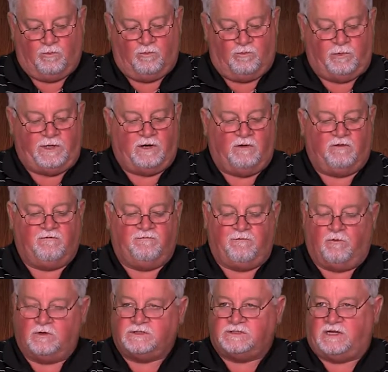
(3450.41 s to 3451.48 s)
we don't
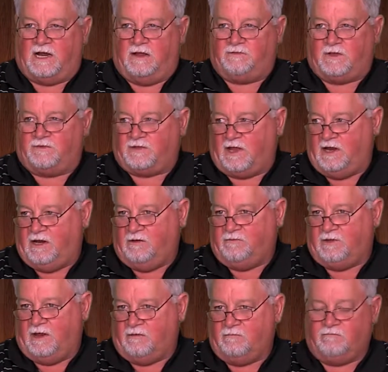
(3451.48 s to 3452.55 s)
enforce that
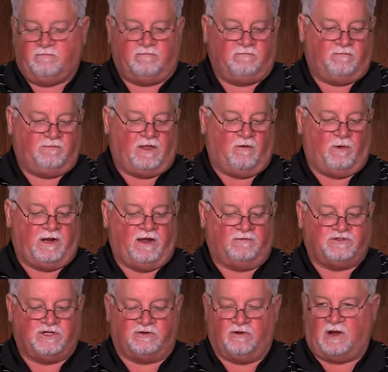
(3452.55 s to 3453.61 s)
we have
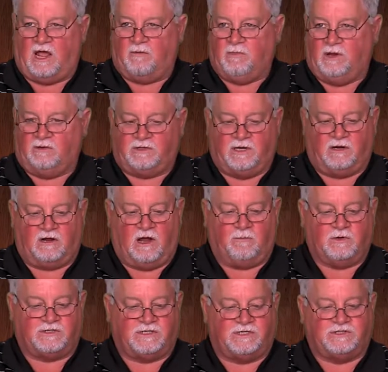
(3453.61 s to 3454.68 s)
general liability and
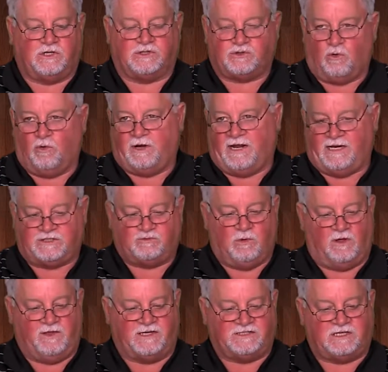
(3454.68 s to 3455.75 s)
comprehensive insurance on each one
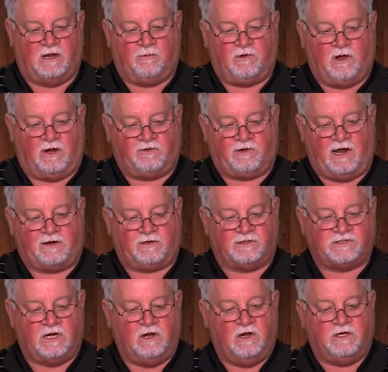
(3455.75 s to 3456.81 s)
of these
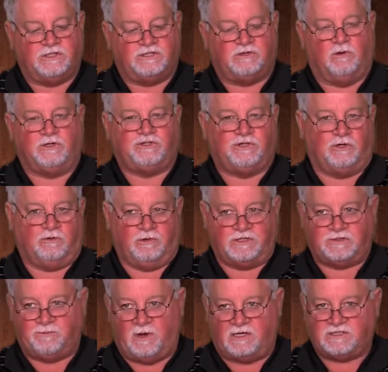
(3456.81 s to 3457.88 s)
subcontractors. So it's your
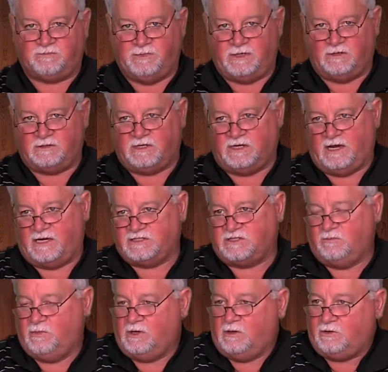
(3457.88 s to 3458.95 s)
responsibility as the
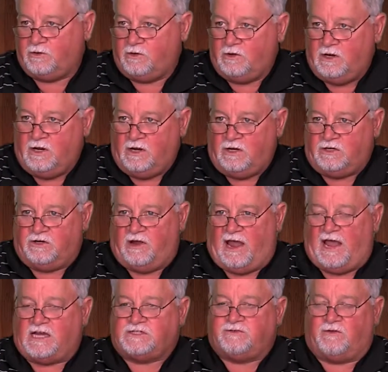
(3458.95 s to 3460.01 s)
builder to
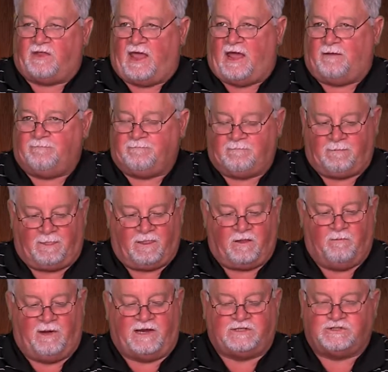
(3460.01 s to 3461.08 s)
ask for that, to
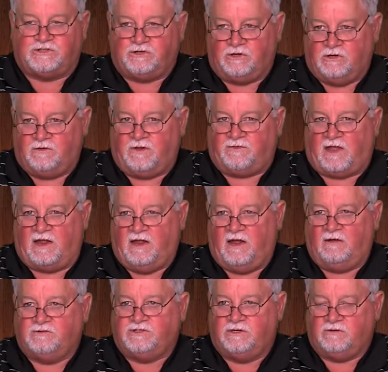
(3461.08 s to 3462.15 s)
make sure that they
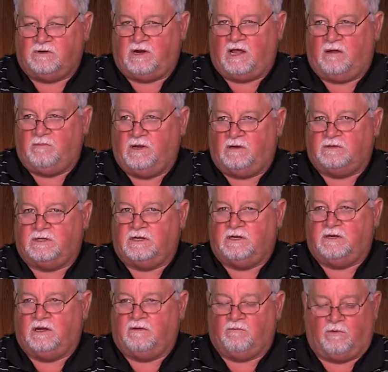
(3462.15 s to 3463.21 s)
have general
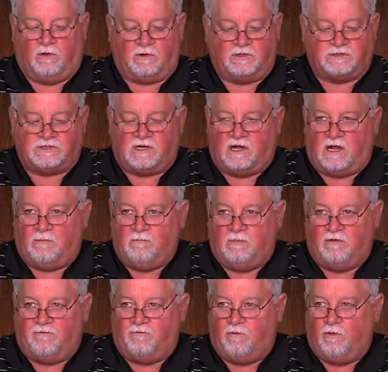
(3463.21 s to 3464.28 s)
liability and workers' comp
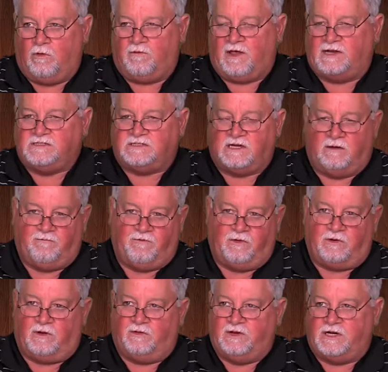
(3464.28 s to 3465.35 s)
before they set
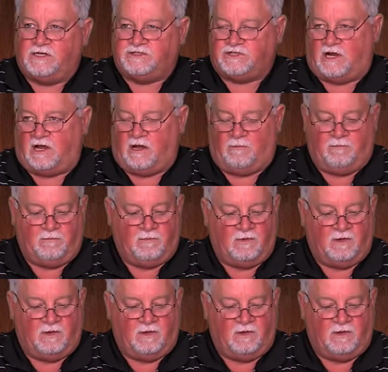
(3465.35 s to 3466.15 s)
foot on that job.